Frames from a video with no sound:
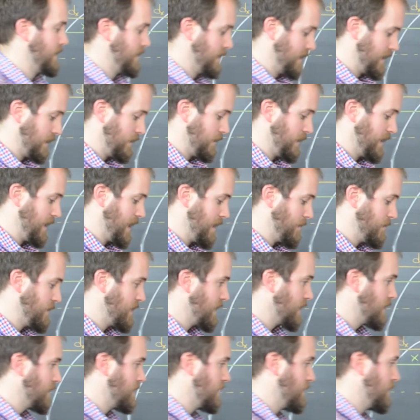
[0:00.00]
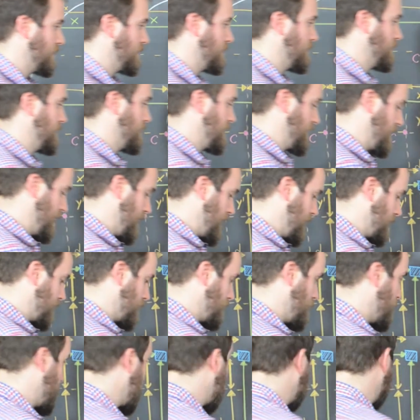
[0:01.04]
center of the object. So what we